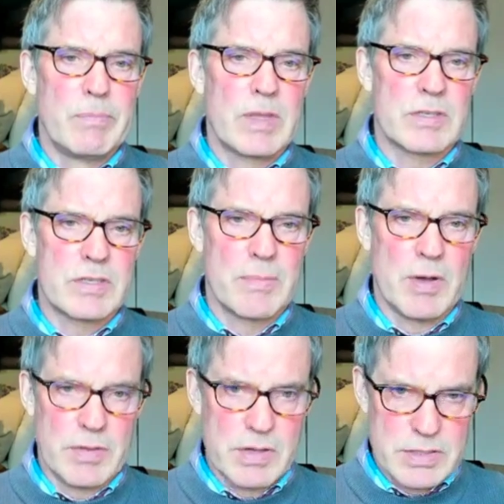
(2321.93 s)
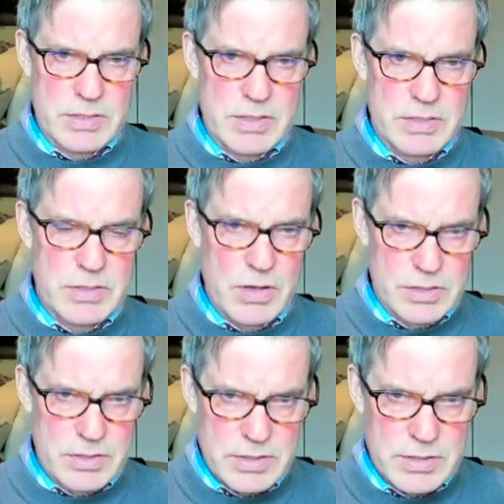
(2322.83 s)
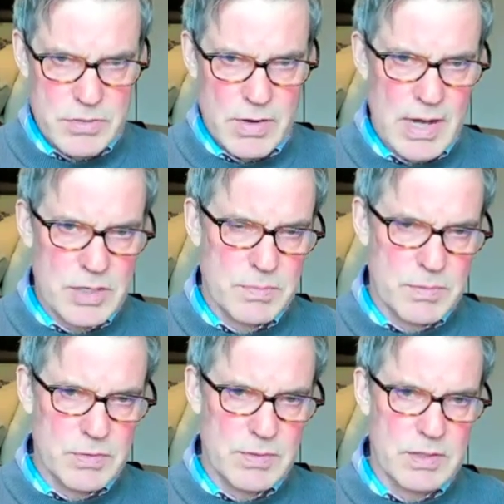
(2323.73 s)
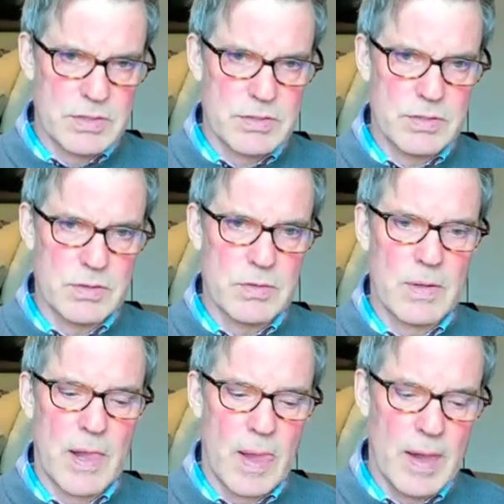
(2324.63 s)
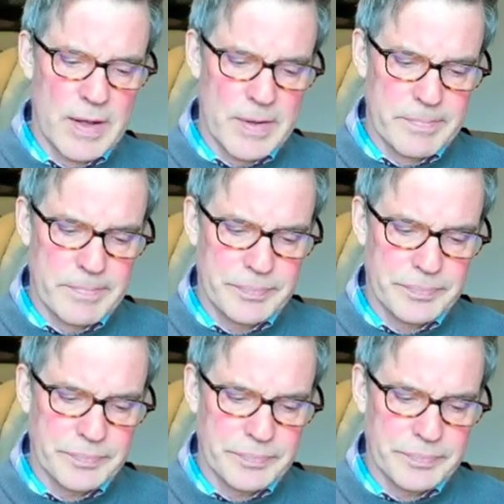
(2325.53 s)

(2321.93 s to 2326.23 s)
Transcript: that somehow it's this constant interaction between the two. And